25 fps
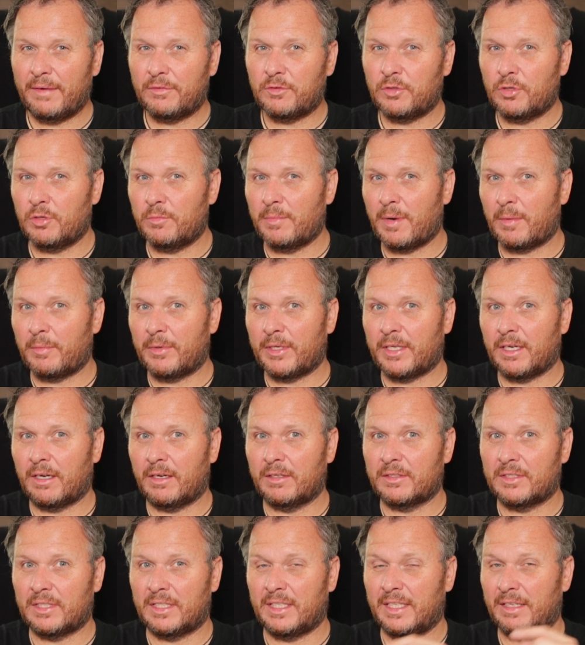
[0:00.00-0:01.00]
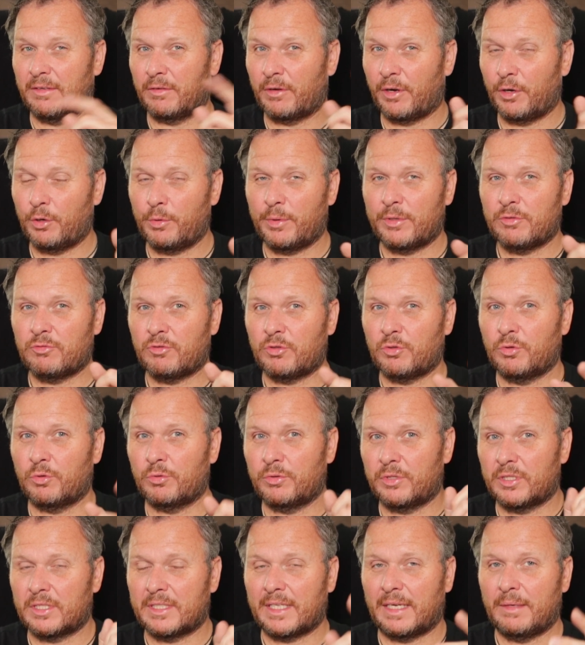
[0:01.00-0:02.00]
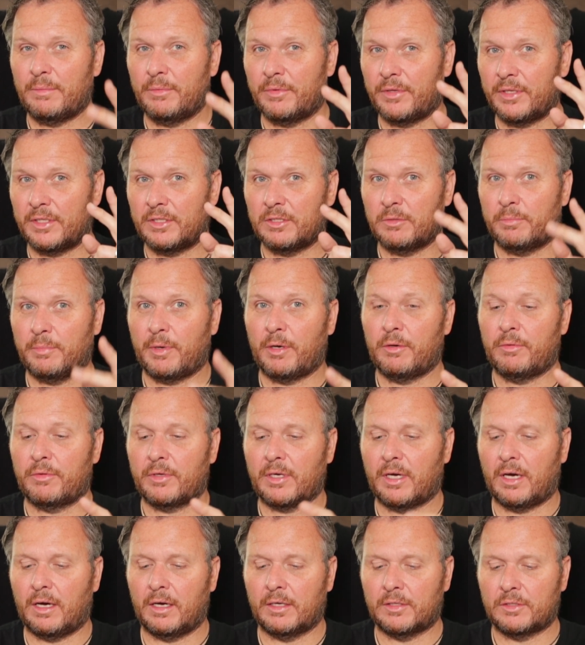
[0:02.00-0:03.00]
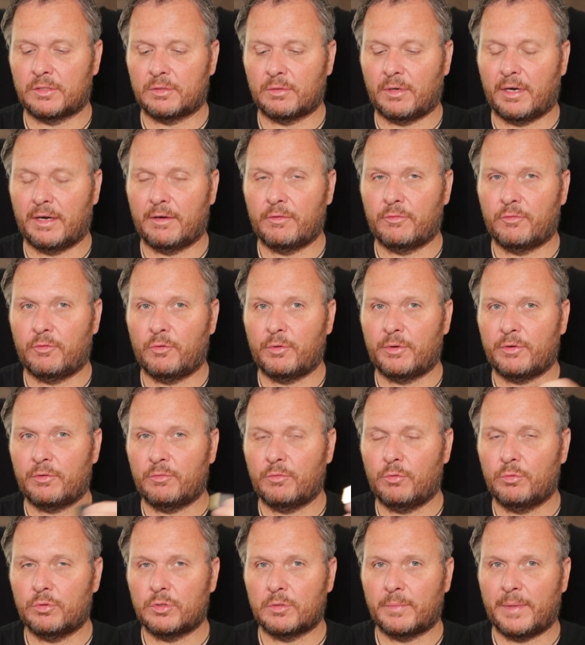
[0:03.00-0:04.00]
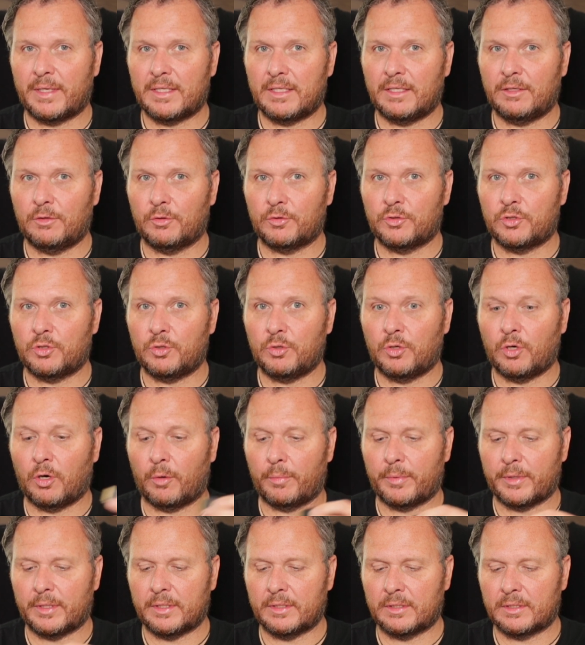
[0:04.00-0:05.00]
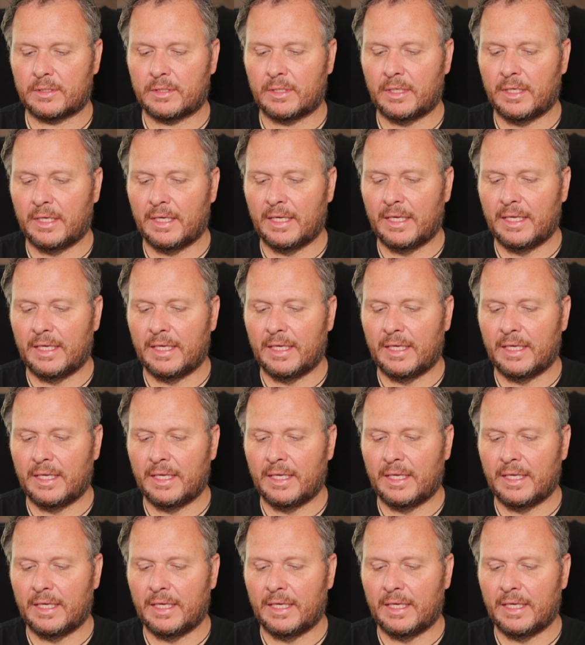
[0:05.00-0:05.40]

have two memory cards in here and I always record the same thing to both cards so I've automatically got two copies